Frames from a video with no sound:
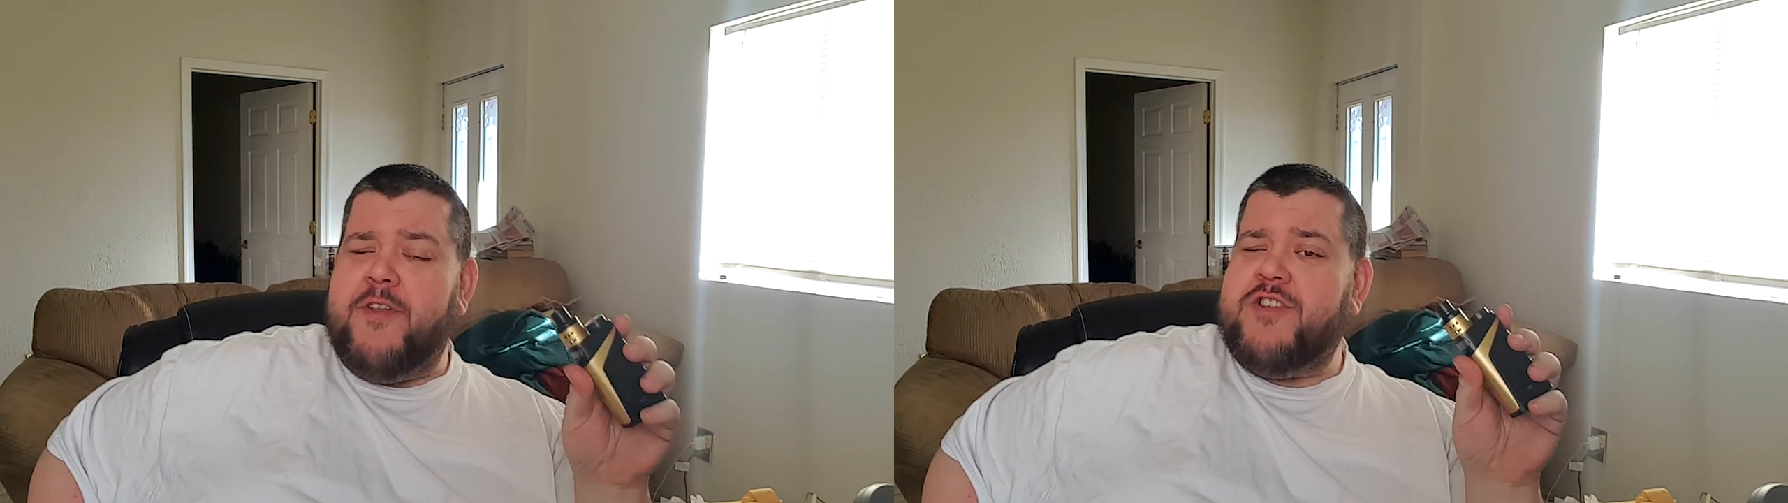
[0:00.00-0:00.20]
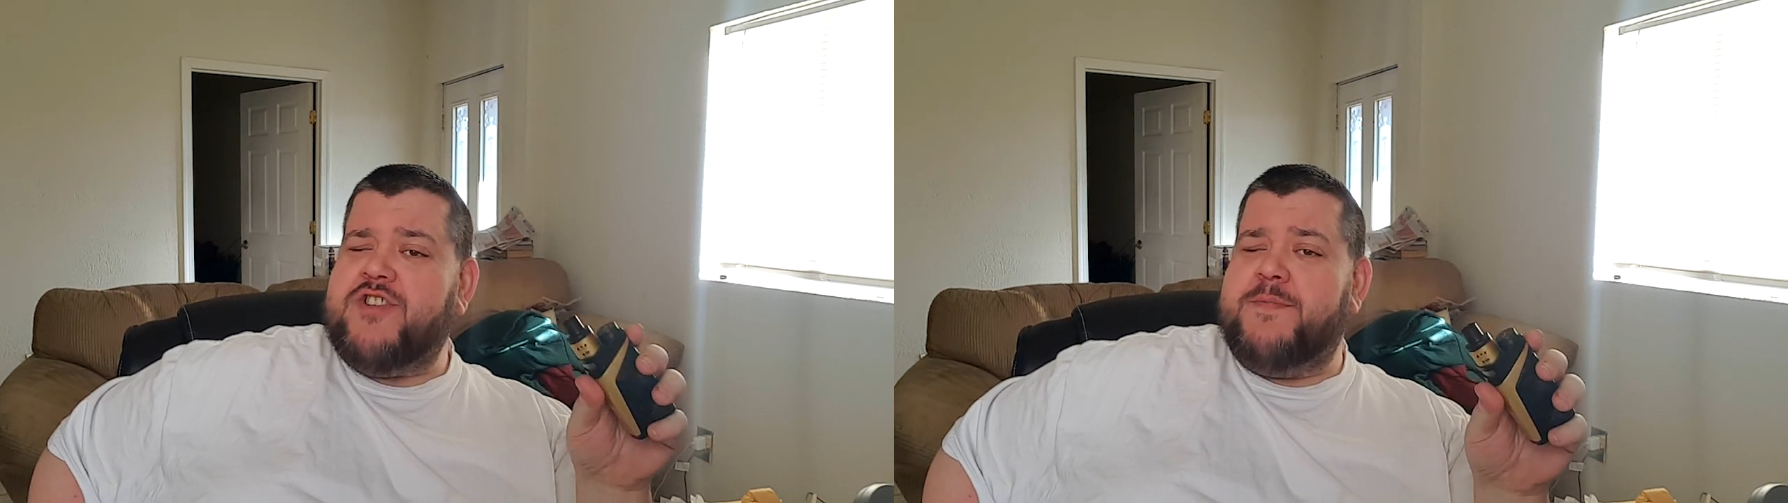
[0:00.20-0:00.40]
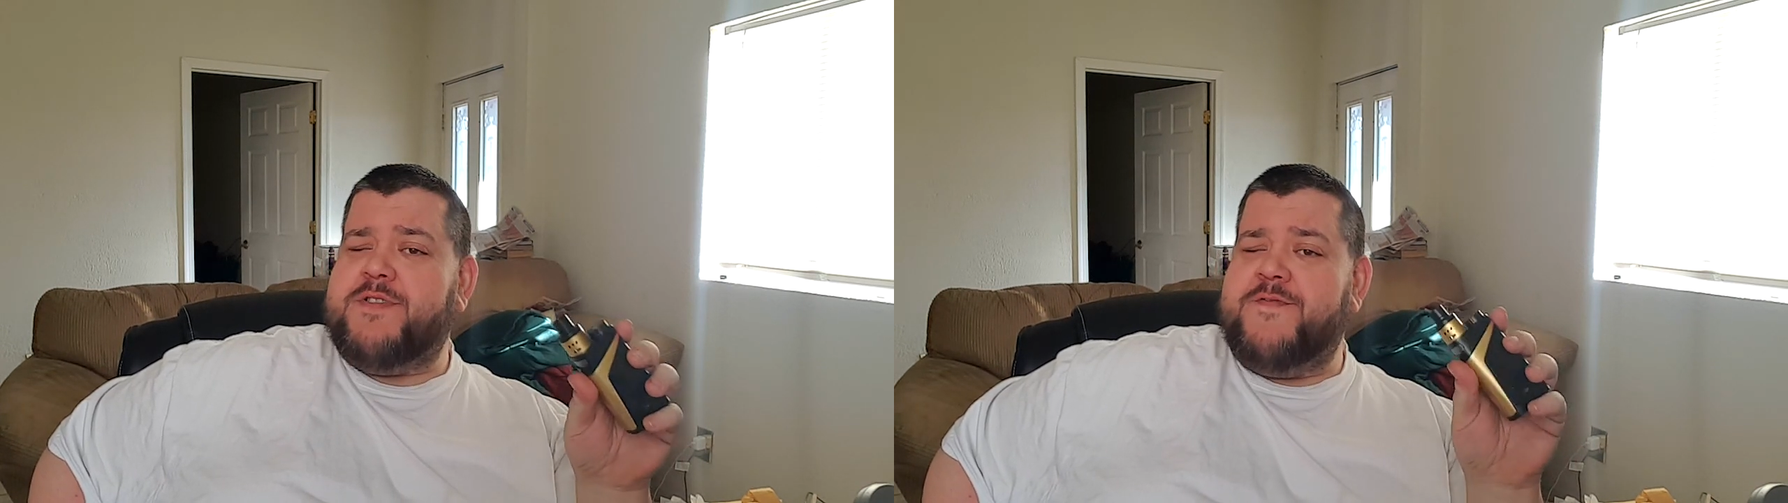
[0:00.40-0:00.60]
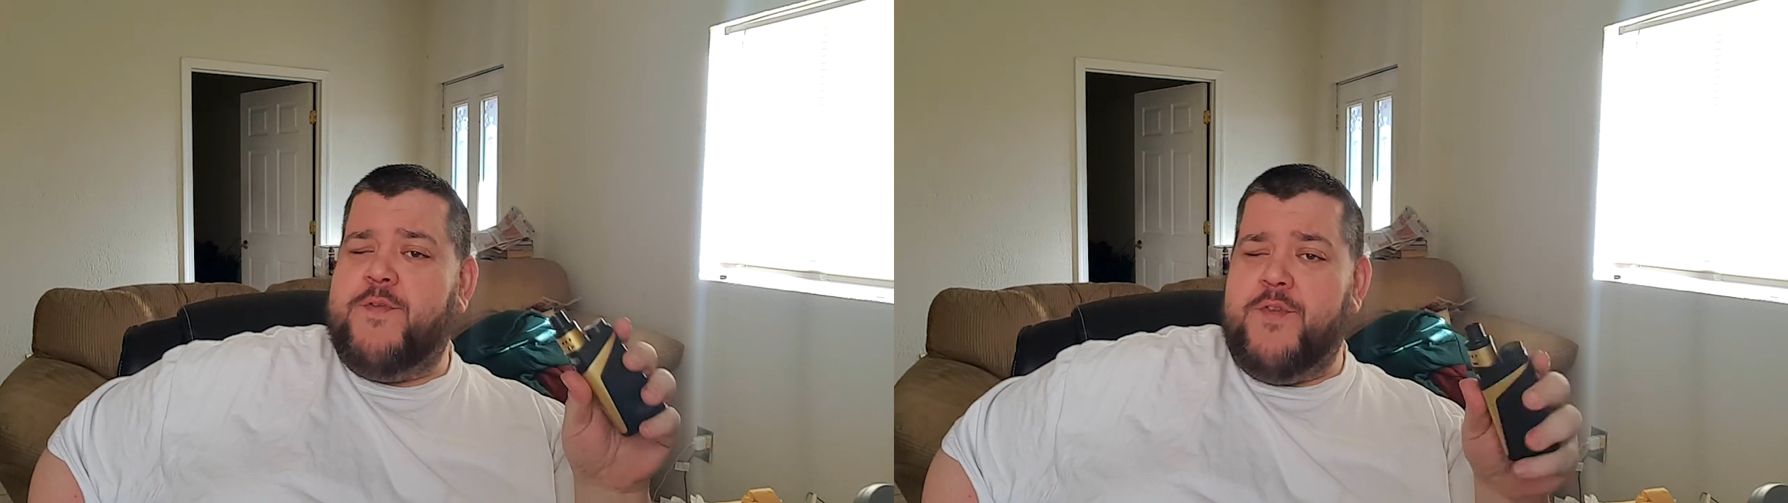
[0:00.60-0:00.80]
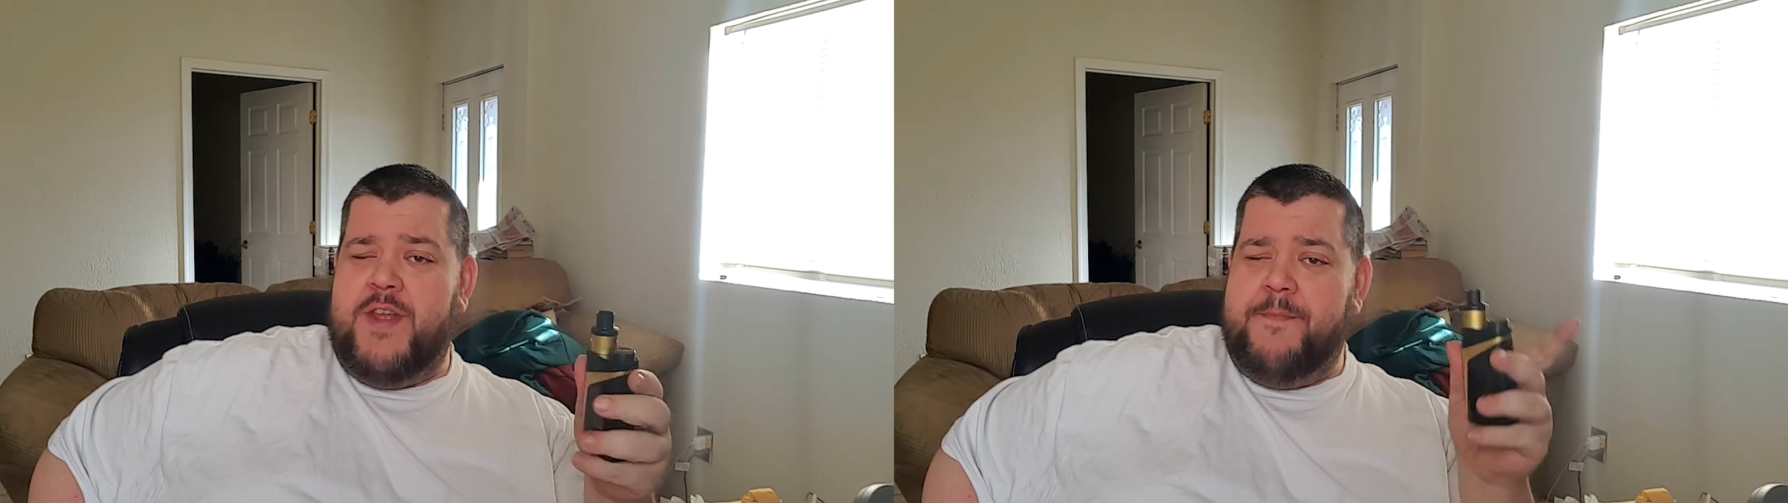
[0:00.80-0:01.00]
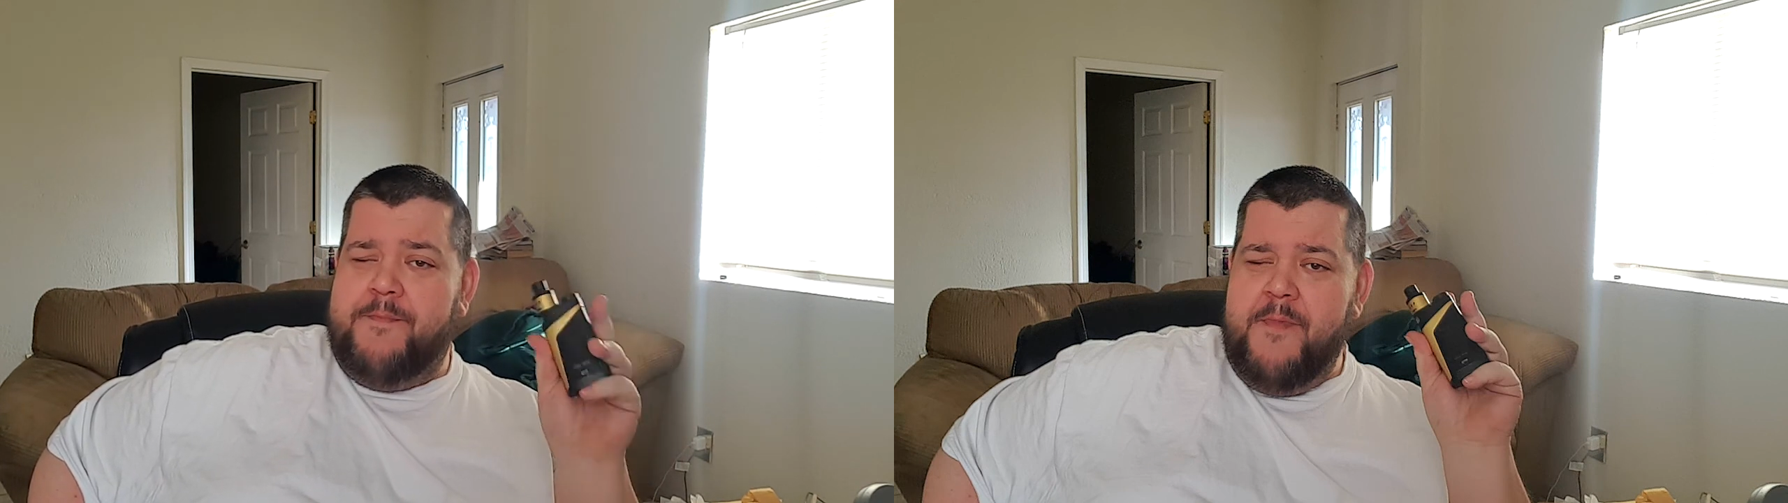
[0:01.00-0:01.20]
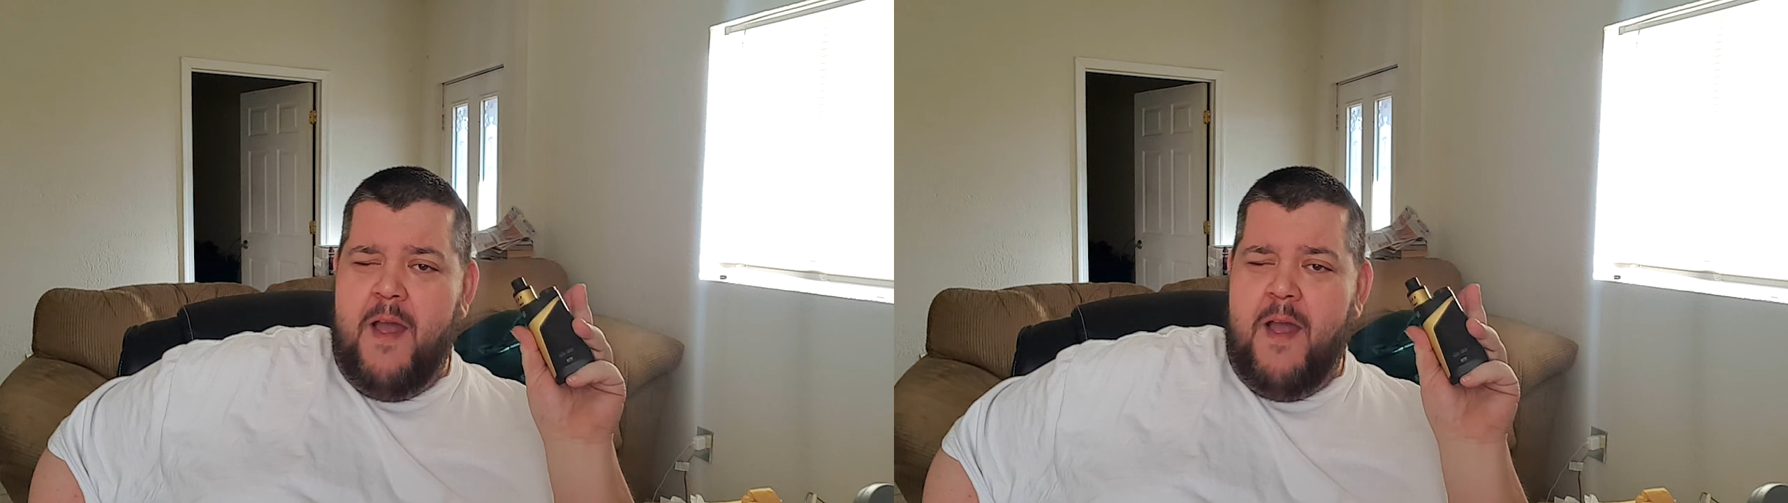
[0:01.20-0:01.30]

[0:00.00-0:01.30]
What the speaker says: the description for them.